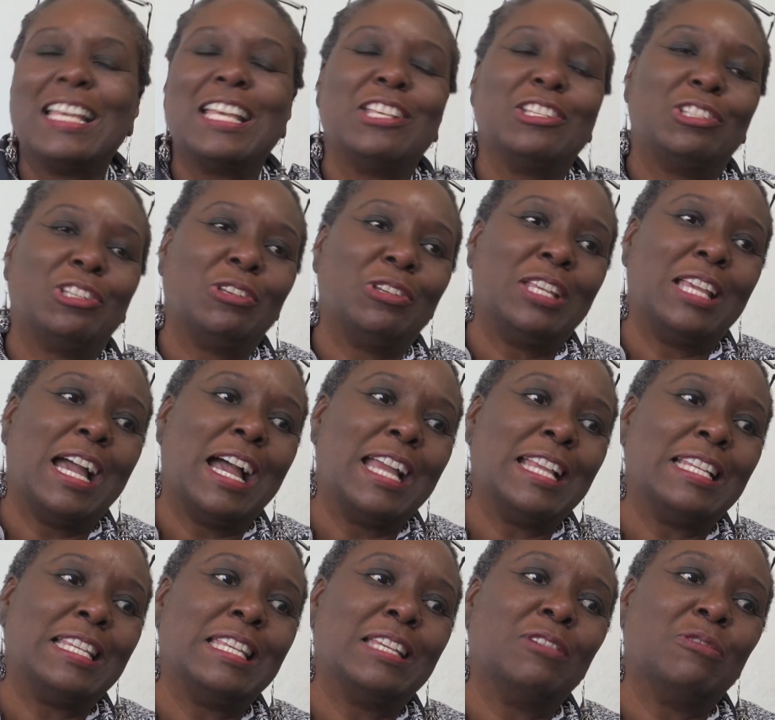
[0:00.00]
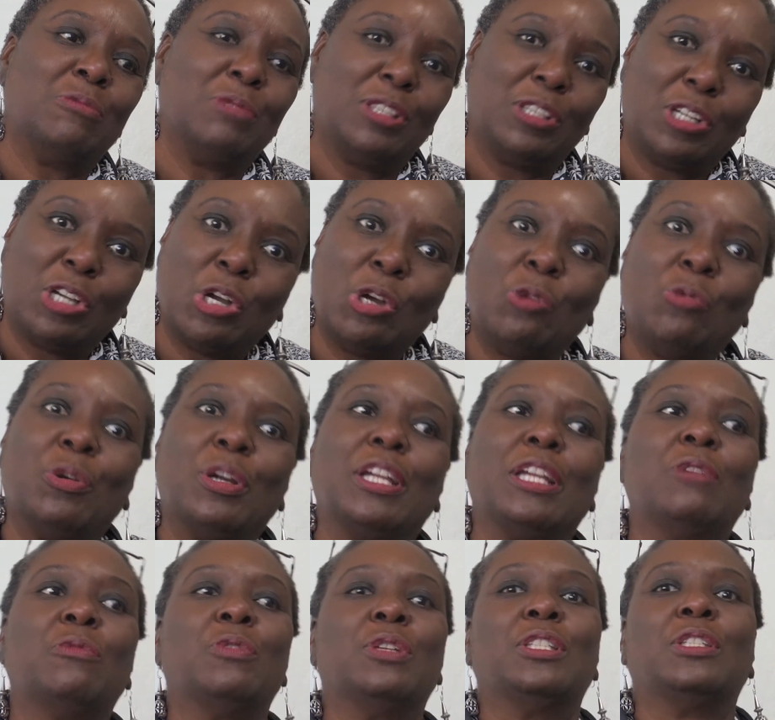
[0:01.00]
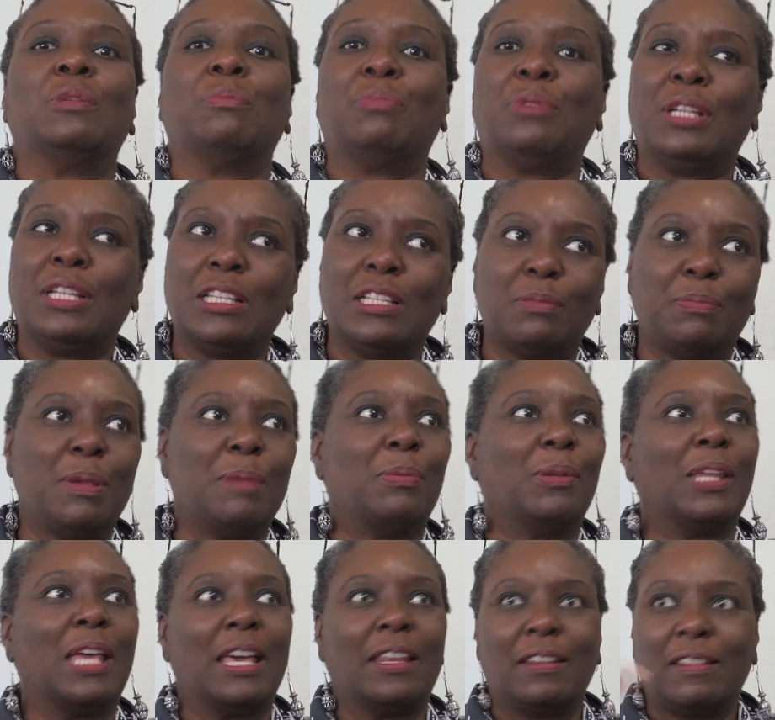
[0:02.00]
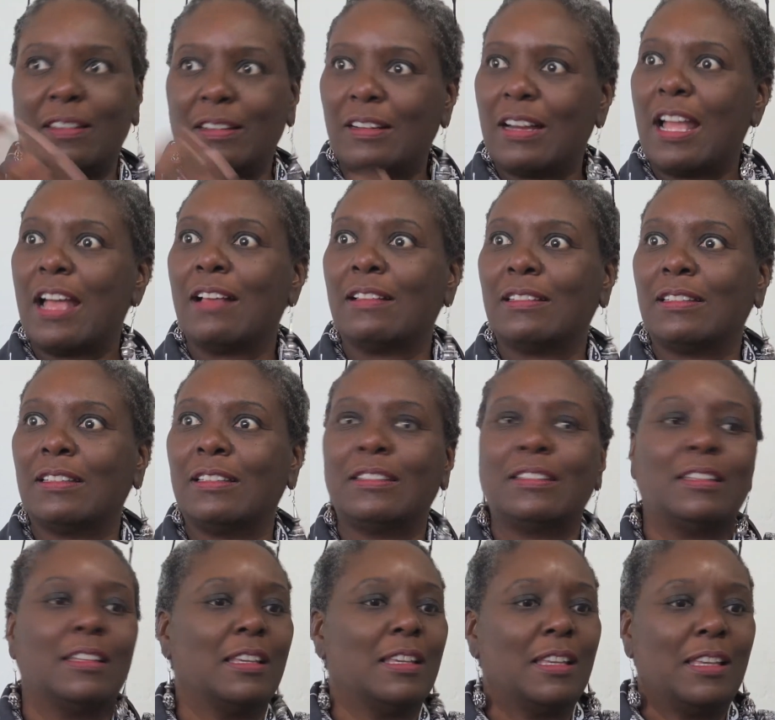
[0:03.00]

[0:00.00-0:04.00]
So the idea with co-working was to bring these people out of their houses,